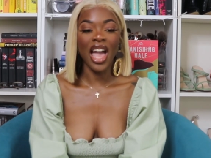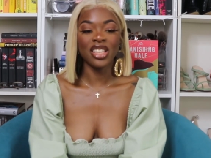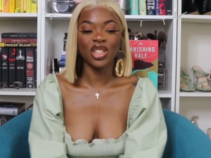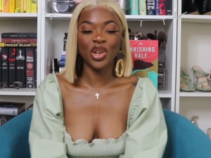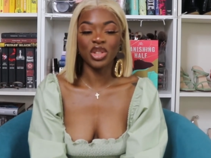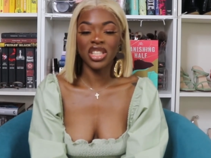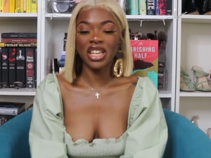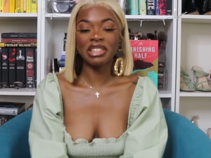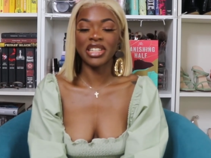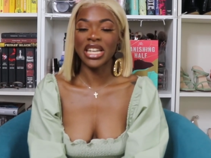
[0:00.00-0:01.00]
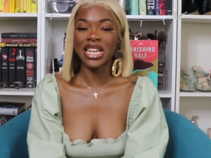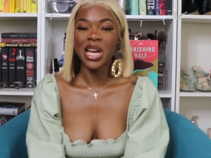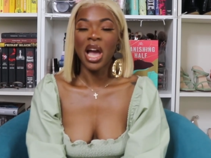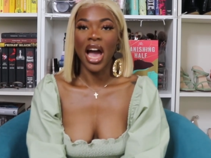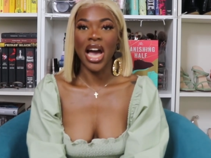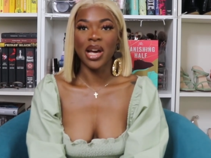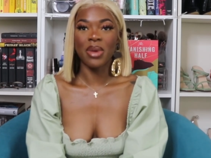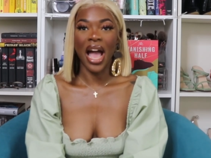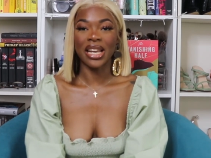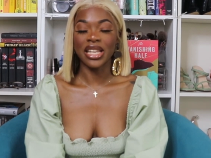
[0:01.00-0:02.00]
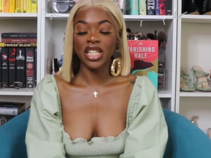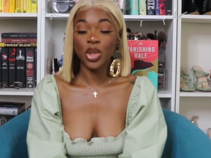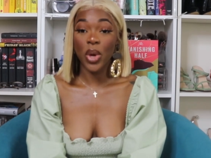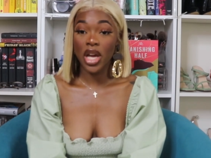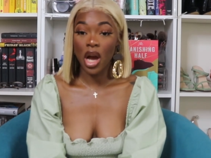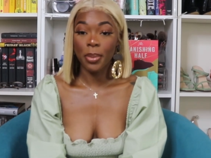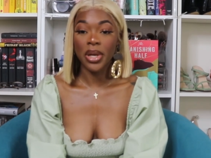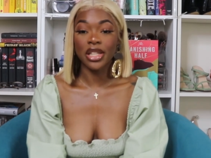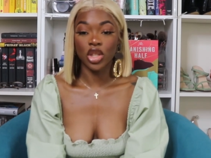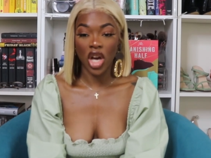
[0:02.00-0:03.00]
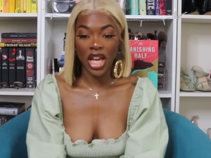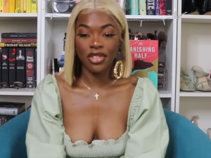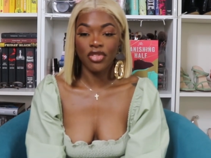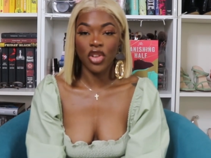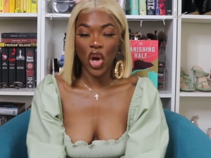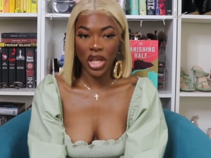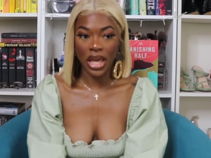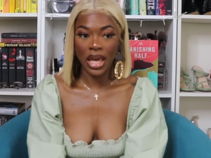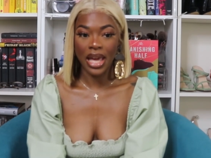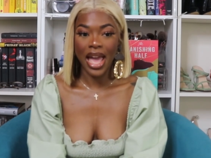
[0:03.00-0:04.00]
so teary, and I did wake up and I started vlogging,